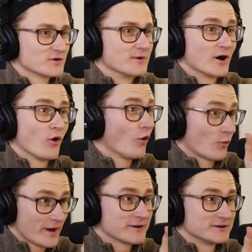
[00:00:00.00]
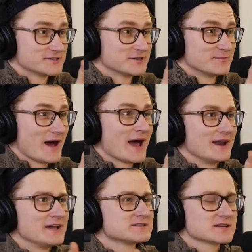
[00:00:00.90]
everywhere or whether it's good or
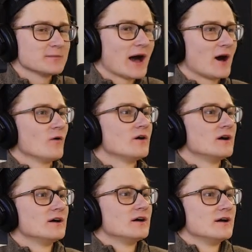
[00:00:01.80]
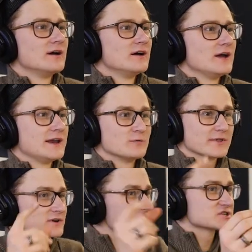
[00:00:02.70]
bad and somehow and
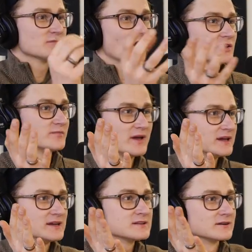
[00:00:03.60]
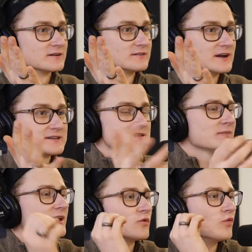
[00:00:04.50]
whether it's small or big either mm-hmm. it doesn't
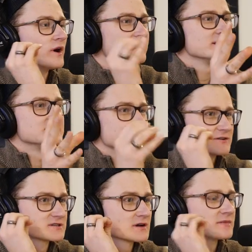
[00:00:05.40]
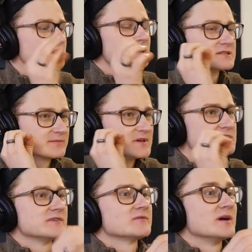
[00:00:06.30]
matter what it is if there's something that's a
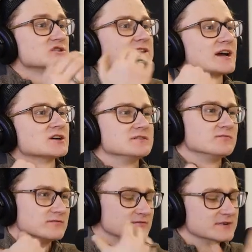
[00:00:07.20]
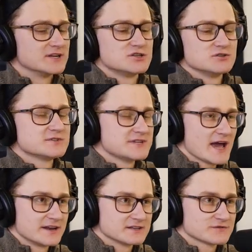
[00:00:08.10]
piece of information that could get you
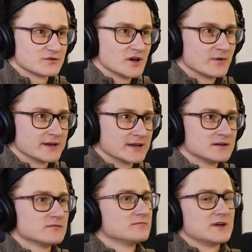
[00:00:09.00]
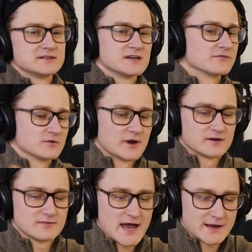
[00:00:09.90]
status for knowing yeah. it it's
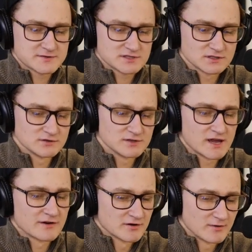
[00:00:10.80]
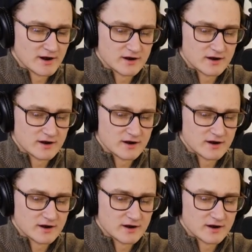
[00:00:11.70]
everywhere. Well, it's Absolutely like I just everywhere. got a